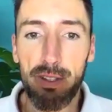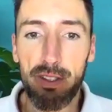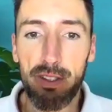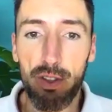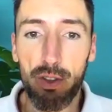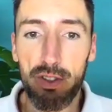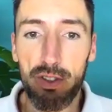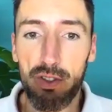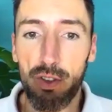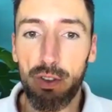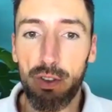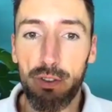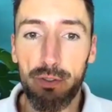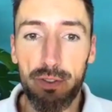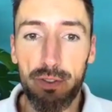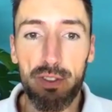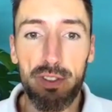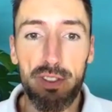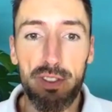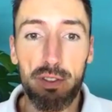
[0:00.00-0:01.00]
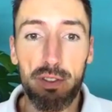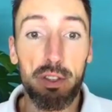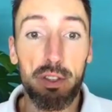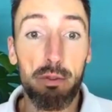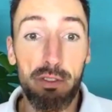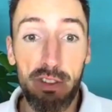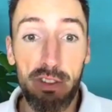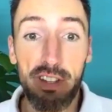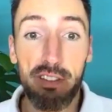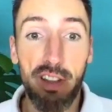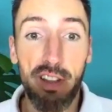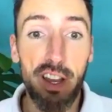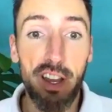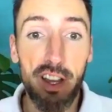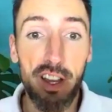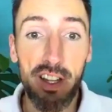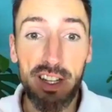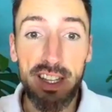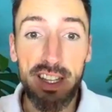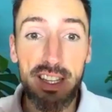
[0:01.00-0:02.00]
And you were an
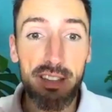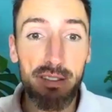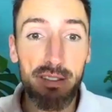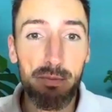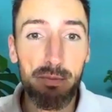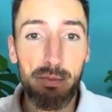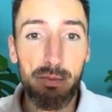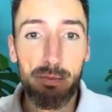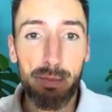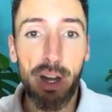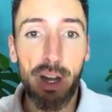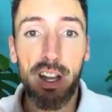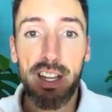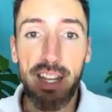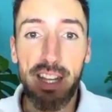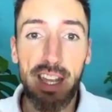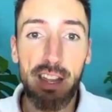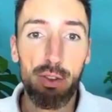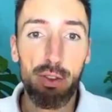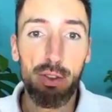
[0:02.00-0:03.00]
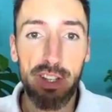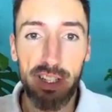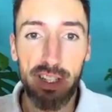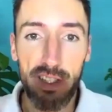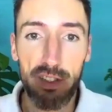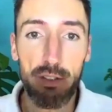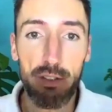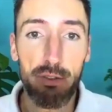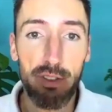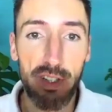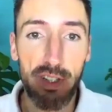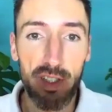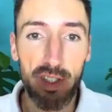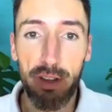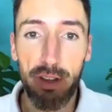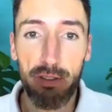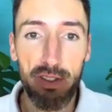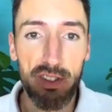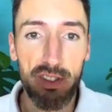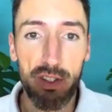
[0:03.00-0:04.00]
early pioneer, or you were
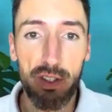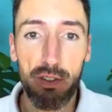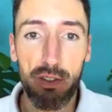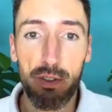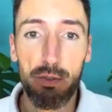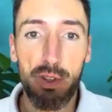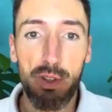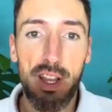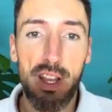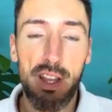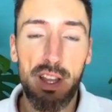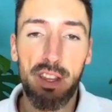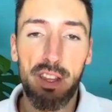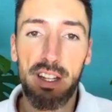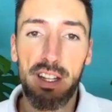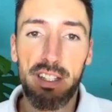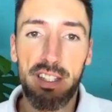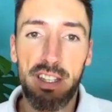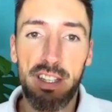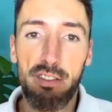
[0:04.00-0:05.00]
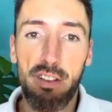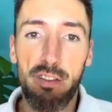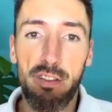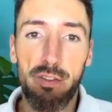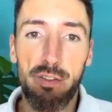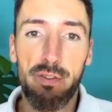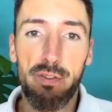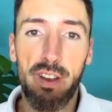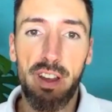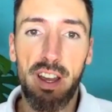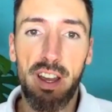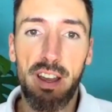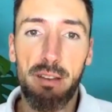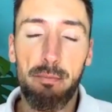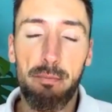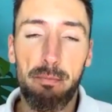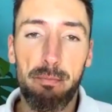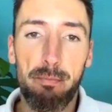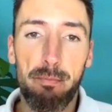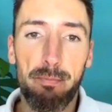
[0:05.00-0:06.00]
exposed to the idea of
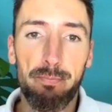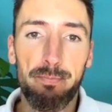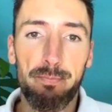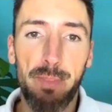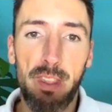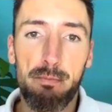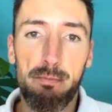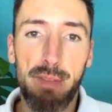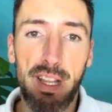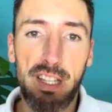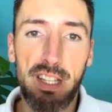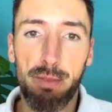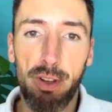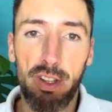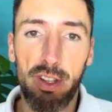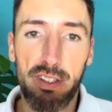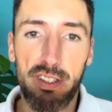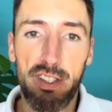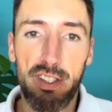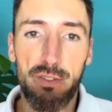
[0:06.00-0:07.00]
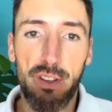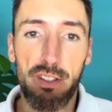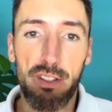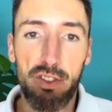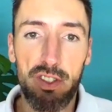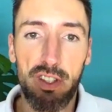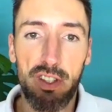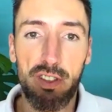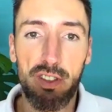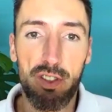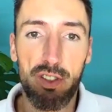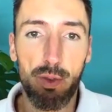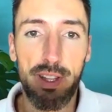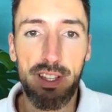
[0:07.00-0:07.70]
metabolic dysfunction